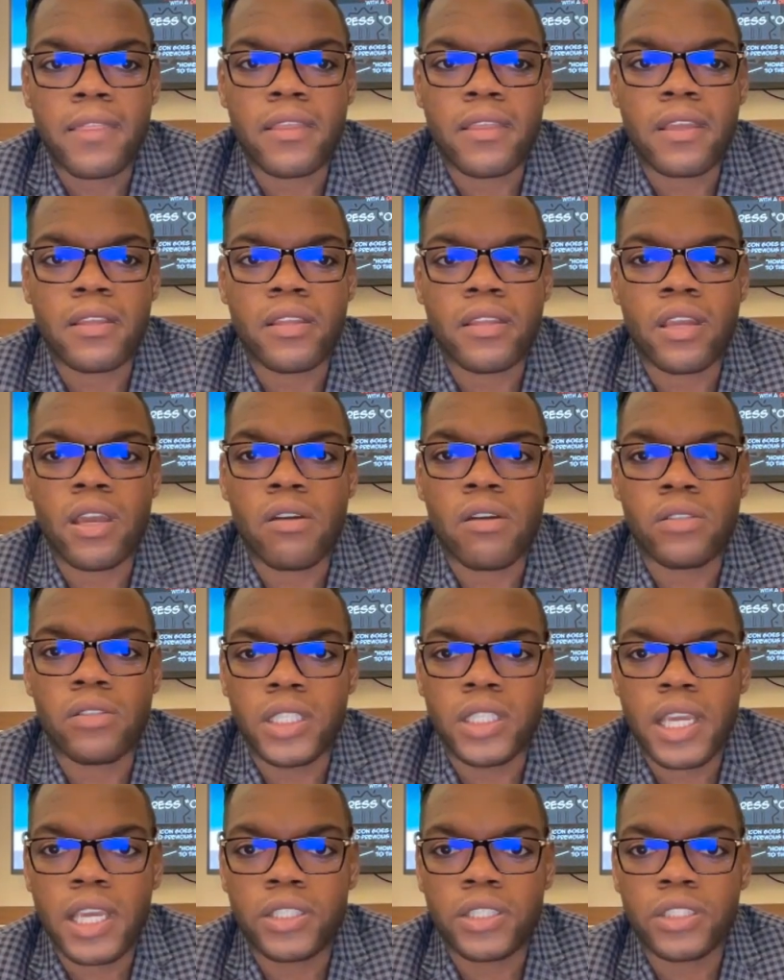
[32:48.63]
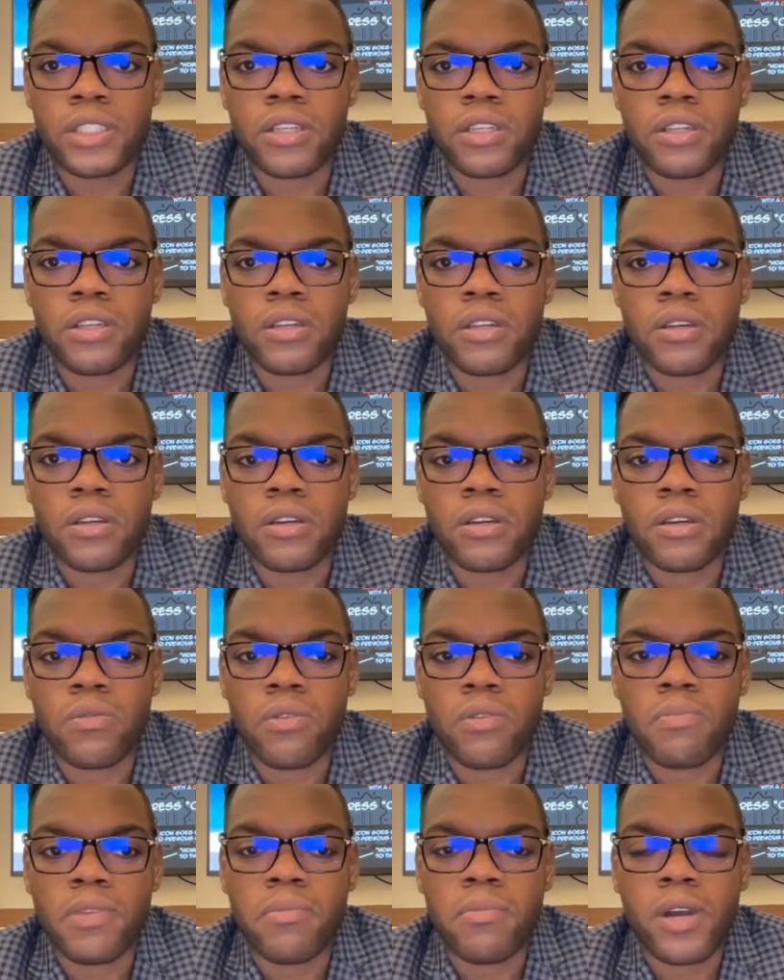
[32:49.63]
the negotiation
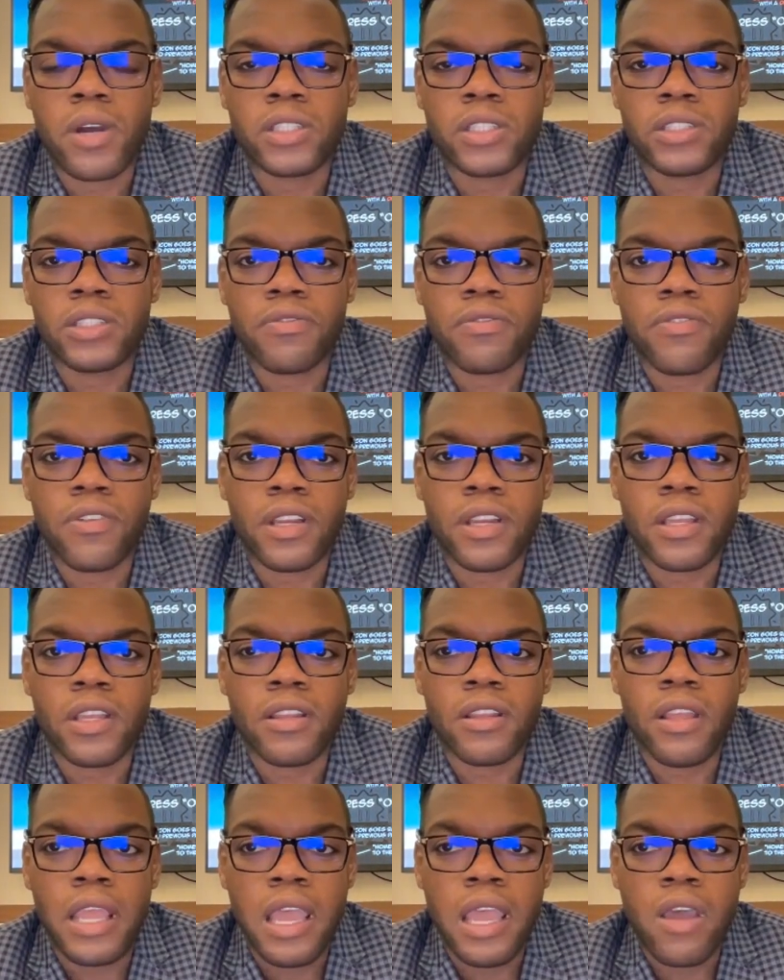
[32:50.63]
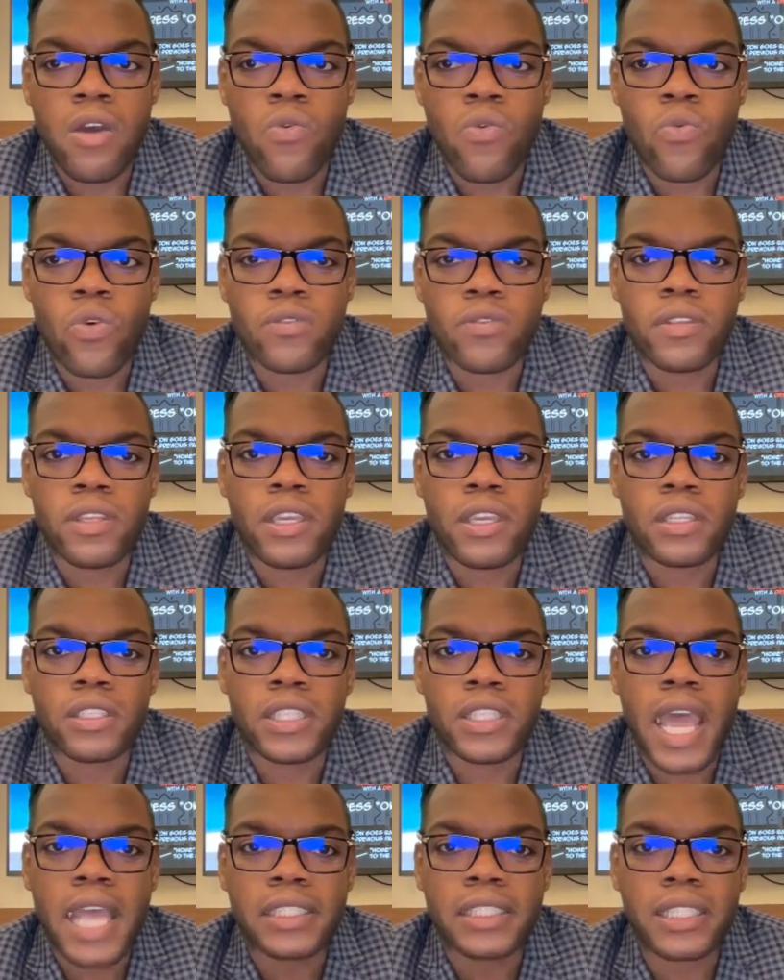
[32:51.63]
will be much different. And with the
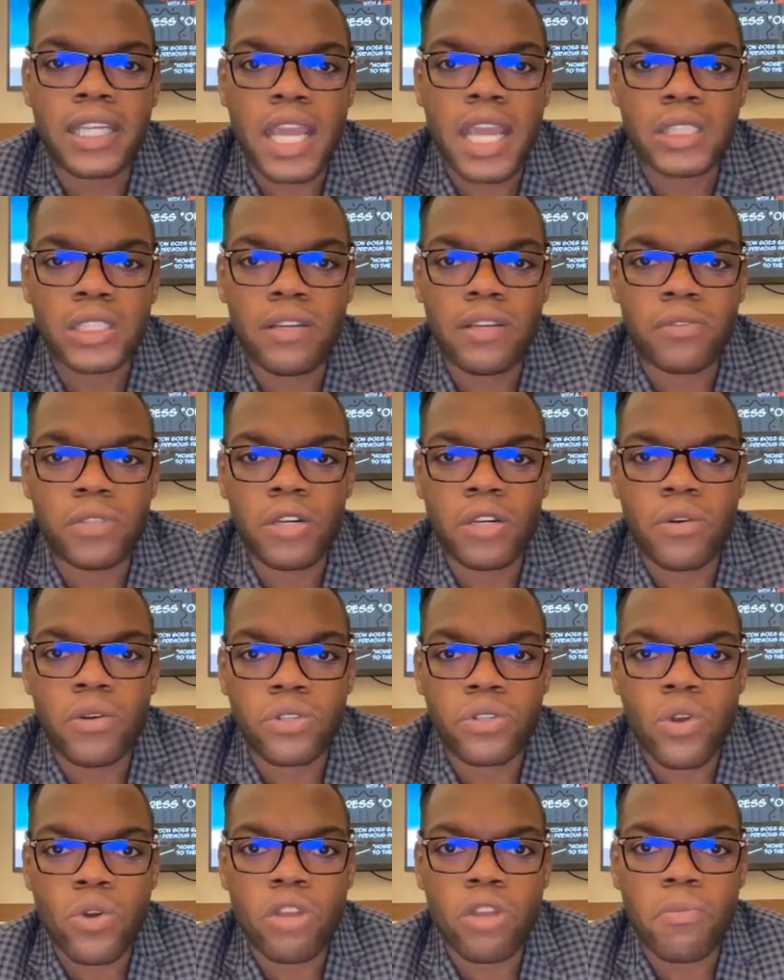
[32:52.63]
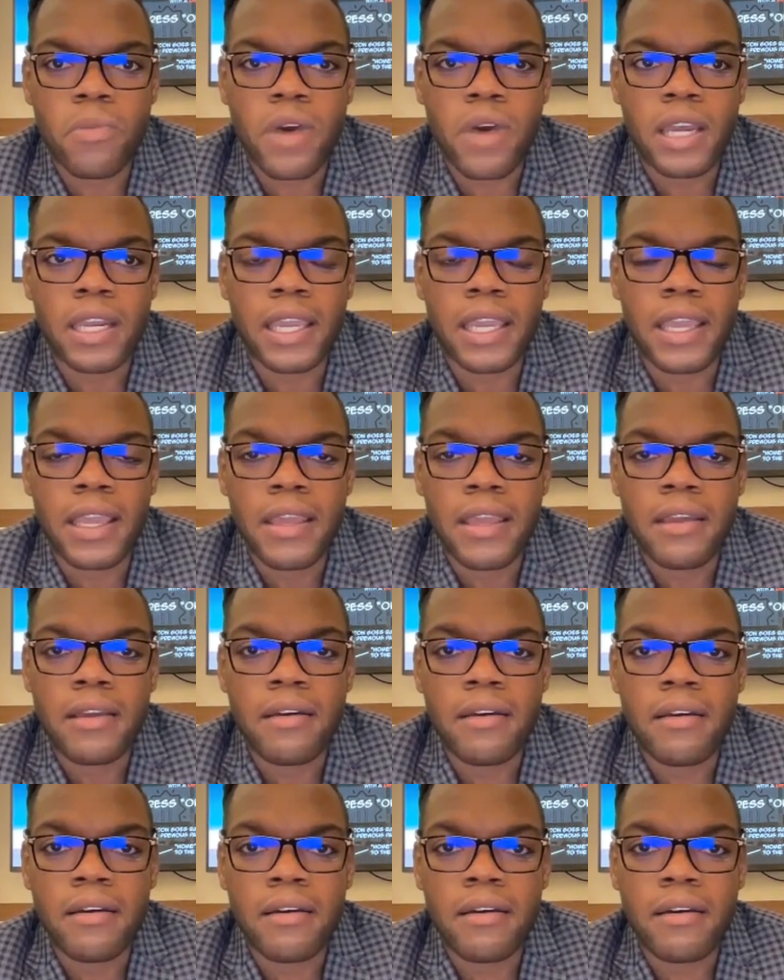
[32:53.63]
assassination of General Soleimani,
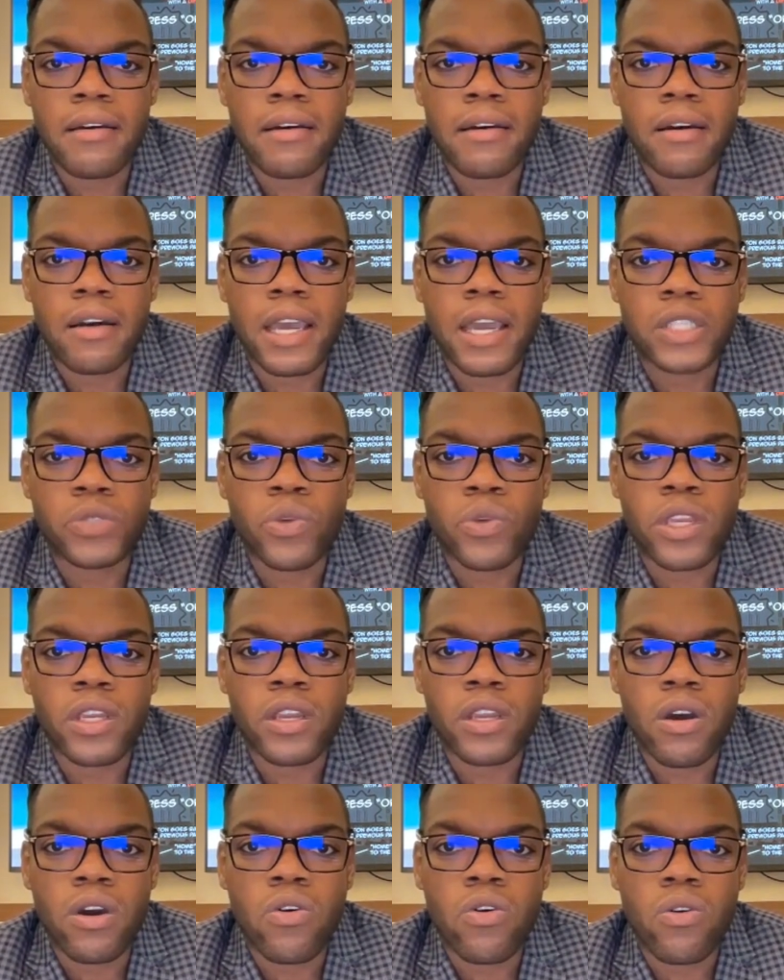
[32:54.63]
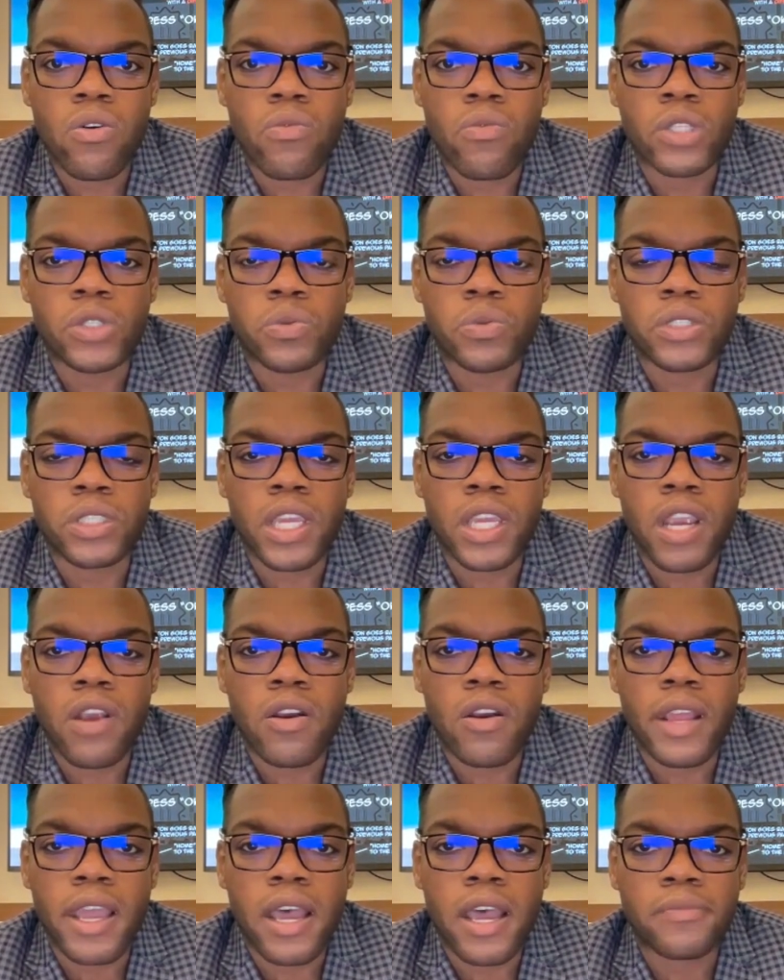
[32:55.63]
as we know, which was
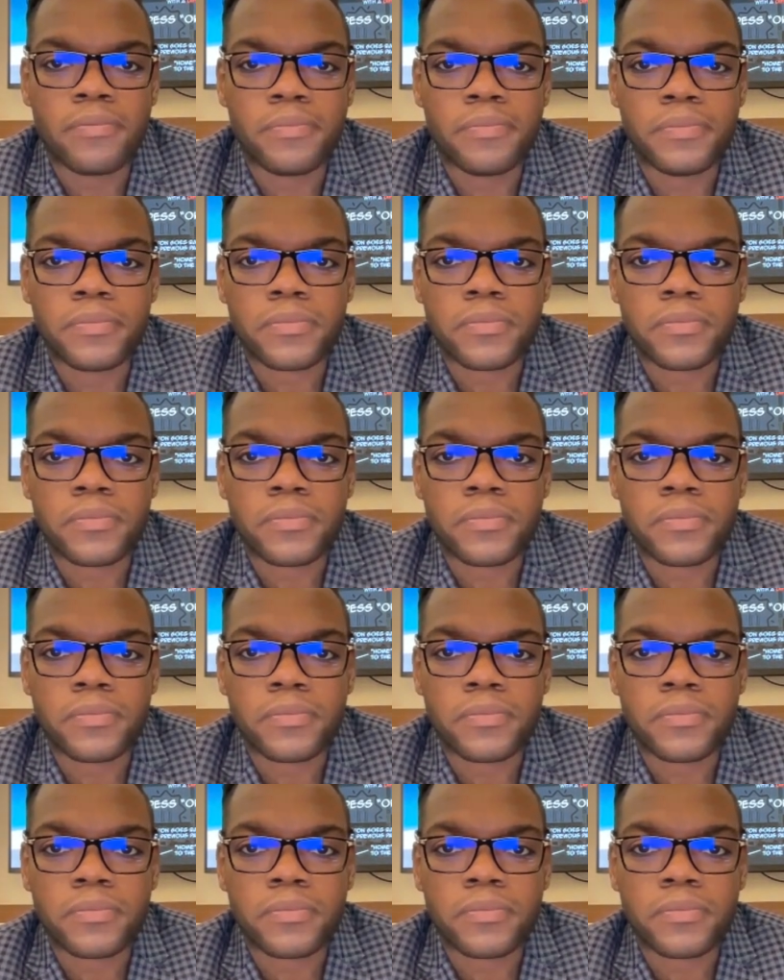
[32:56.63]
carried out,